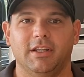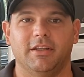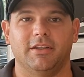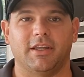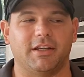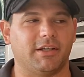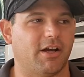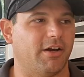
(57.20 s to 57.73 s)

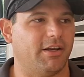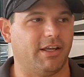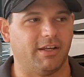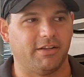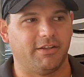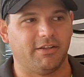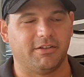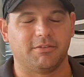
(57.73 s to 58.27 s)
they go
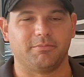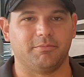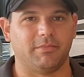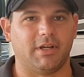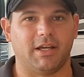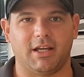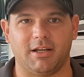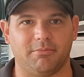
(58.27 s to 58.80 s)
down
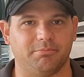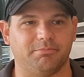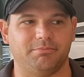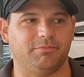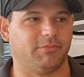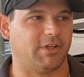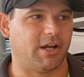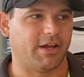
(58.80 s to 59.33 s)

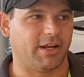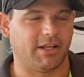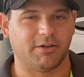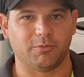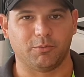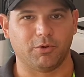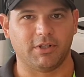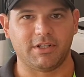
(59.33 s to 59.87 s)

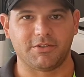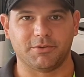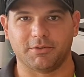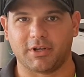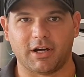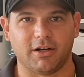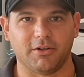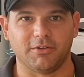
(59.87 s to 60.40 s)
to Woolies or
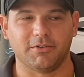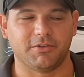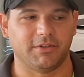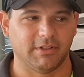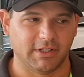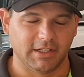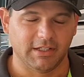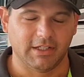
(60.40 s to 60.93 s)
Coles
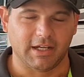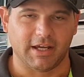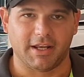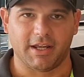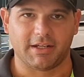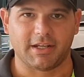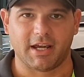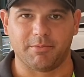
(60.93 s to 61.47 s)
and
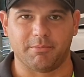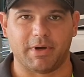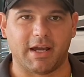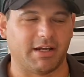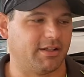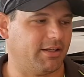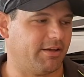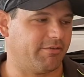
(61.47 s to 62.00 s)
they come
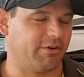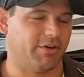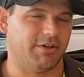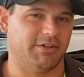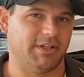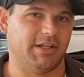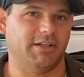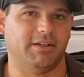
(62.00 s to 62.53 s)
back and they've got a
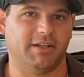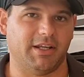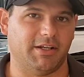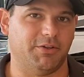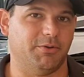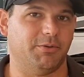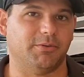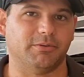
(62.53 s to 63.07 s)
dent in their
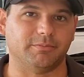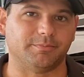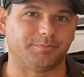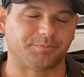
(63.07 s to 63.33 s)
door.